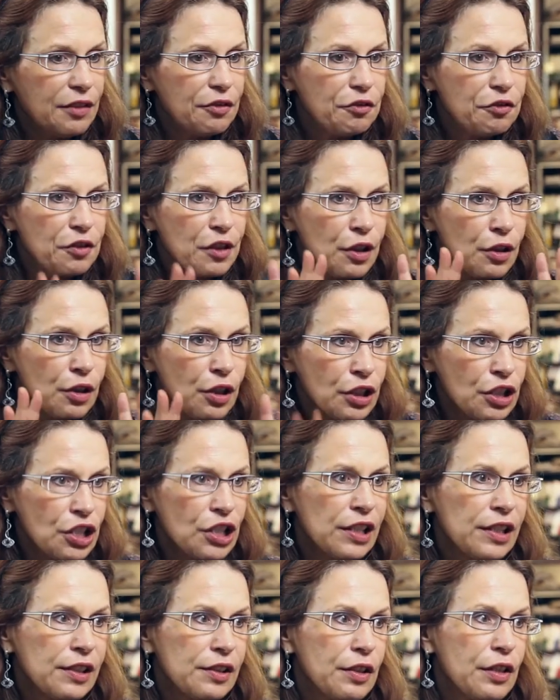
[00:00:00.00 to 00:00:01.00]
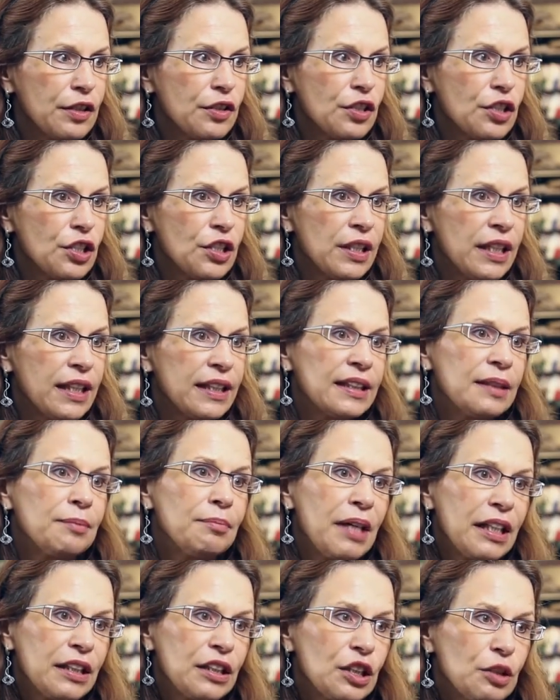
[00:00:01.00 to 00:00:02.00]
Philological tradition is
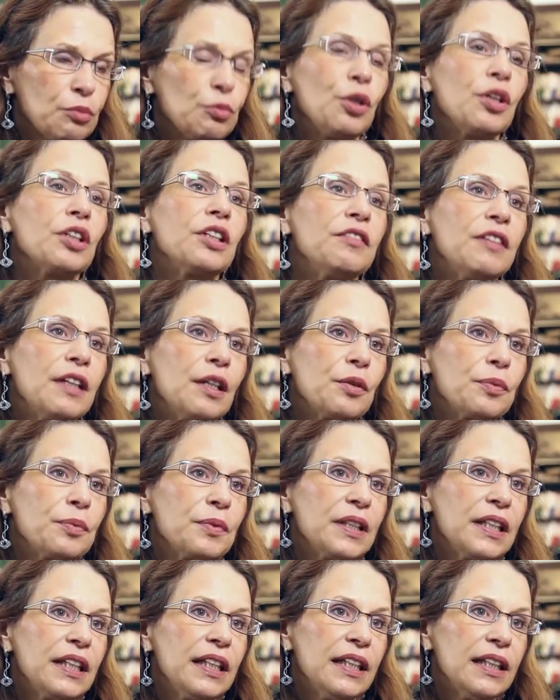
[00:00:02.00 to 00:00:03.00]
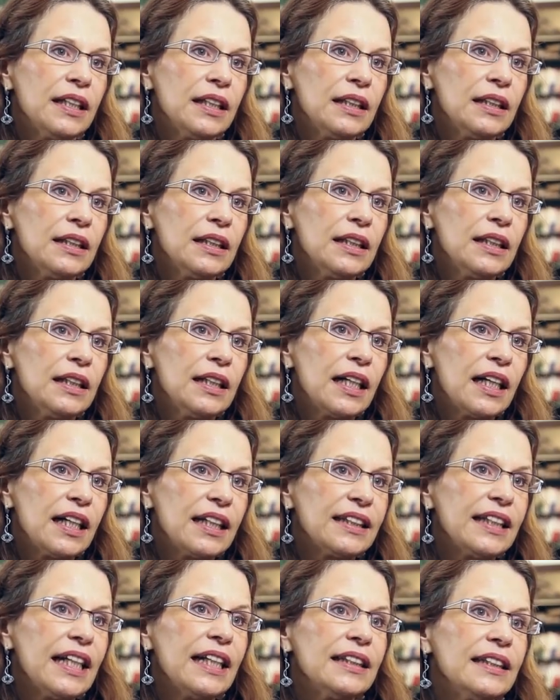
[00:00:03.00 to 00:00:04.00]
much more developed here
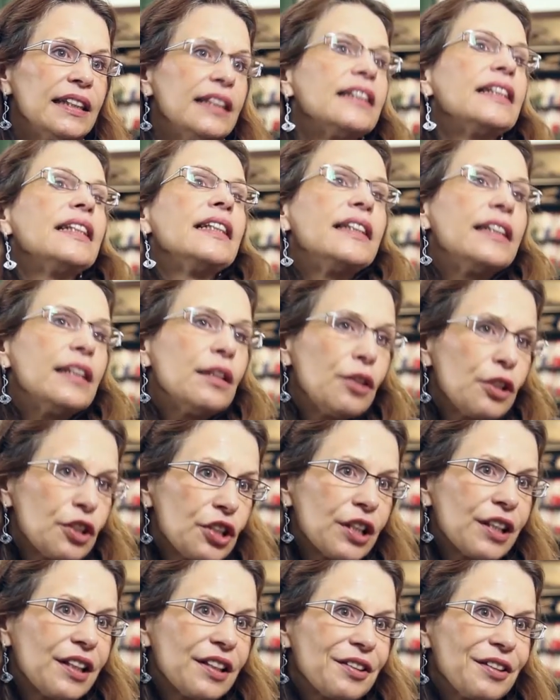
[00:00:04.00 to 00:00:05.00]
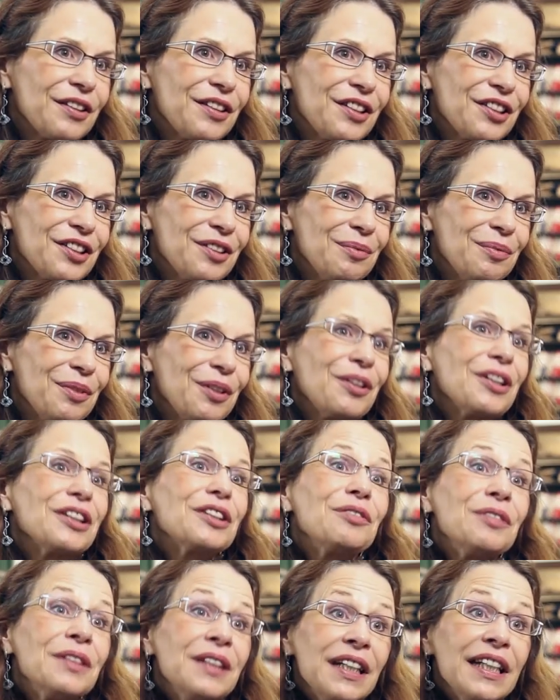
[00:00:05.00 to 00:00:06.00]
than the theological tradition,
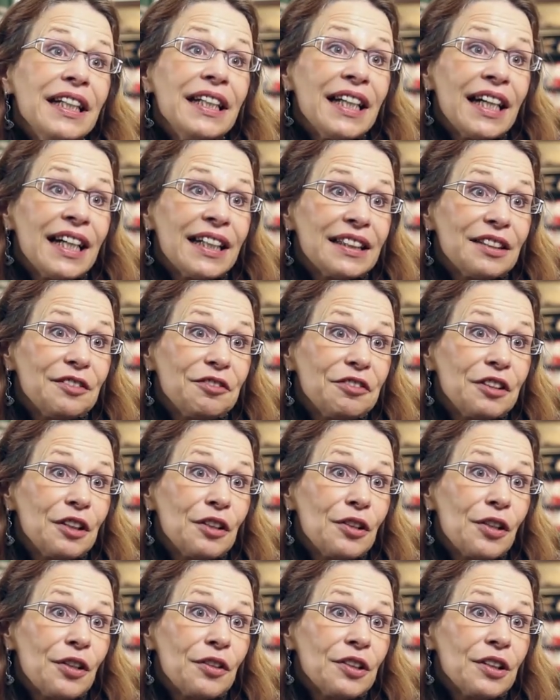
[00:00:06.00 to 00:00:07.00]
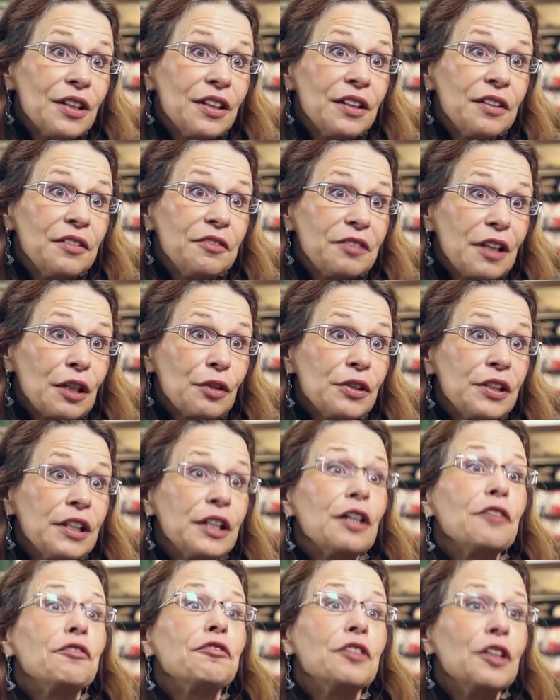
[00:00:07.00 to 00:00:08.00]
because we are here at the Faculty
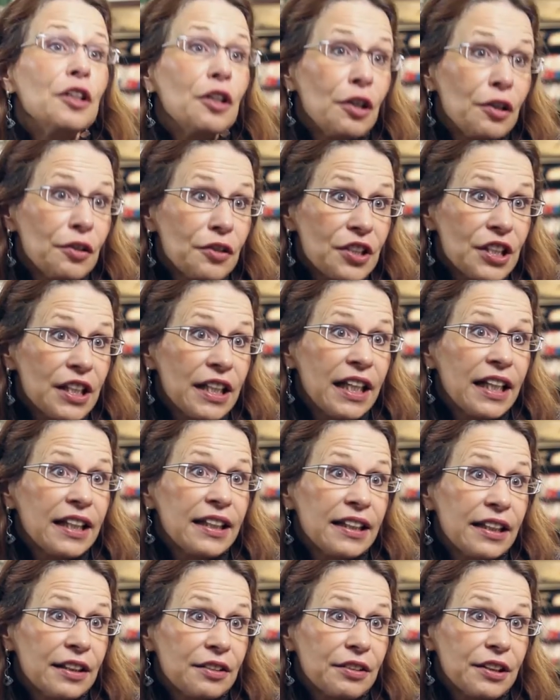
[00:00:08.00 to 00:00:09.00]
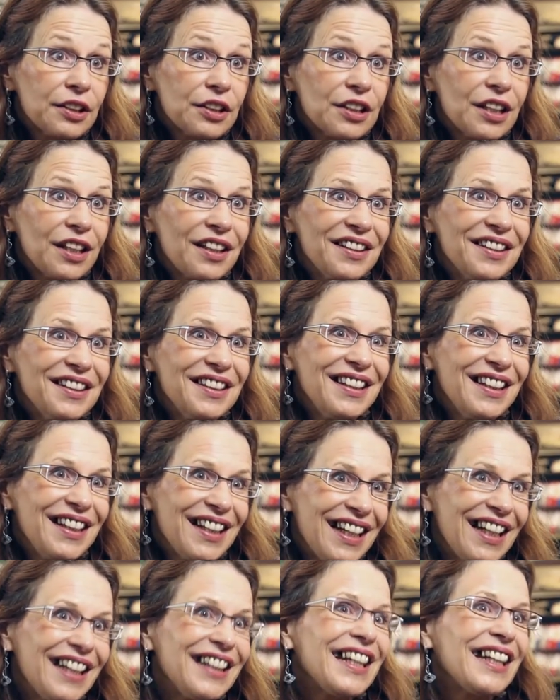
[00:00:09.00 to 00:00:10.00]
of Philology and Literature,
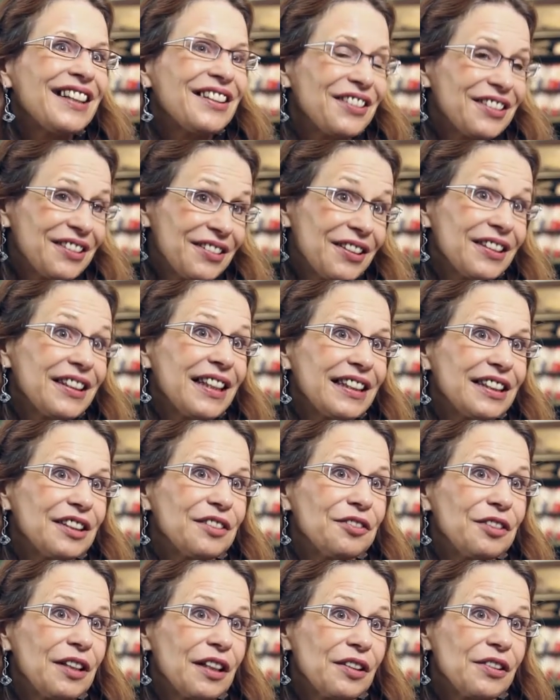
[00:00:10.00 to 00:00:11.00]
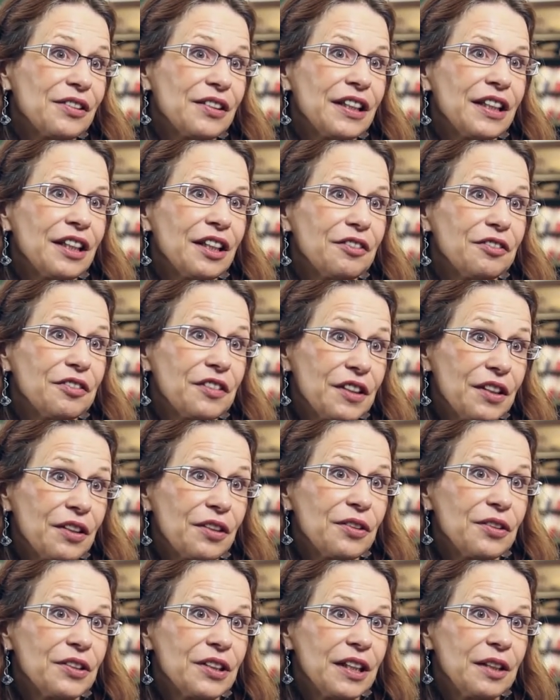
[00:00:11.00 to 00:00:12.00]
and not at the Faculty of
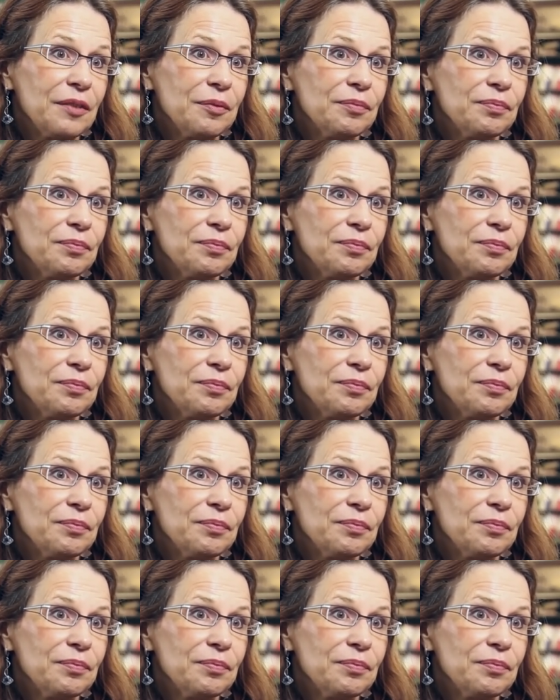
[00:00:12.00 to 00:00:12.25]
Theology.